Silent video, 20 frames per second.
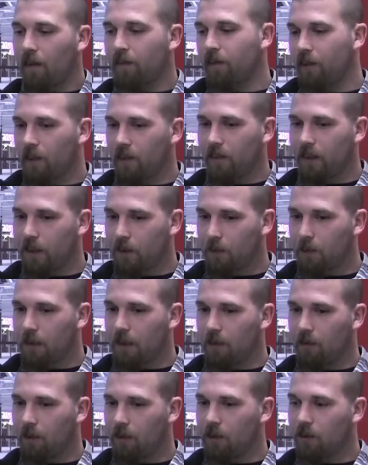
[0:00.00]
nervous, but
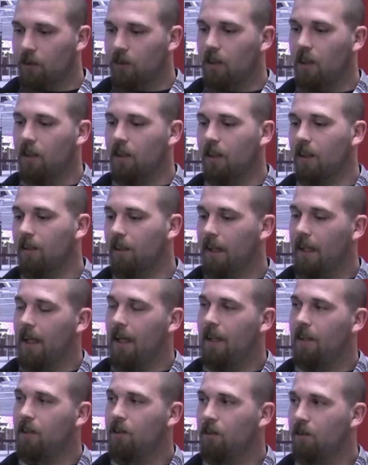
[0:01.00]
then once you start to
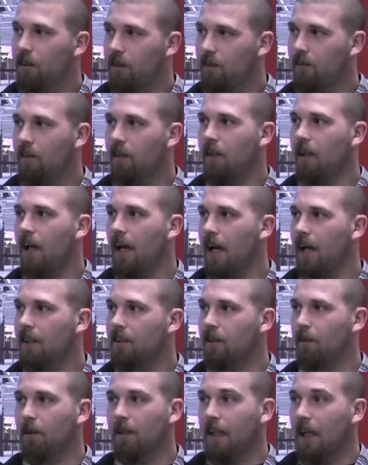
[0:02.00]
get into it and
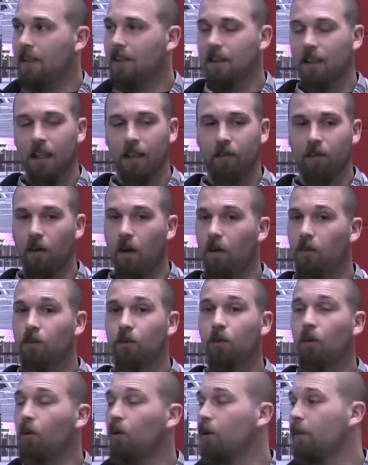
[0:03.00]
relax, I mean, that's like for all
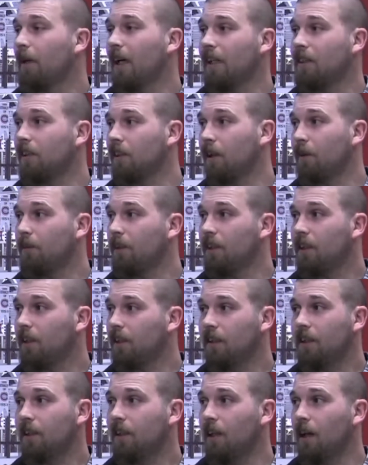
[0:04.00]
new quarterbacks to come into
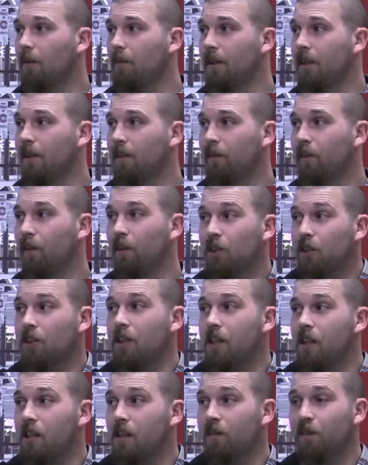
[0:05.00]
the league. I mean, your first
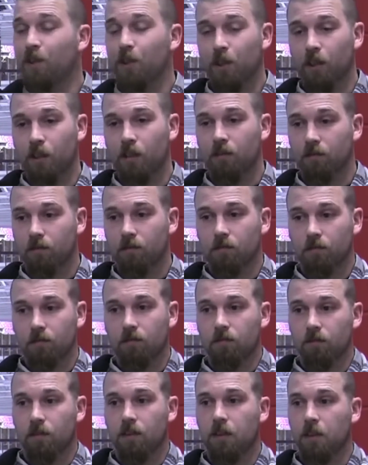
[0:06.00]
year, if
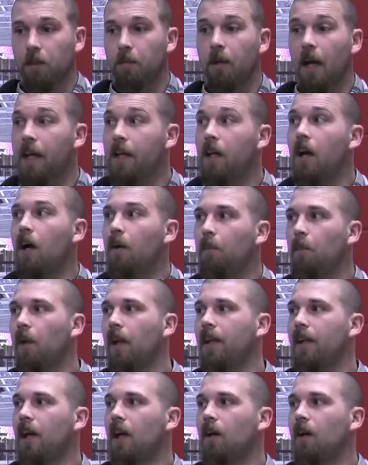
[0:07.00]
you might not play that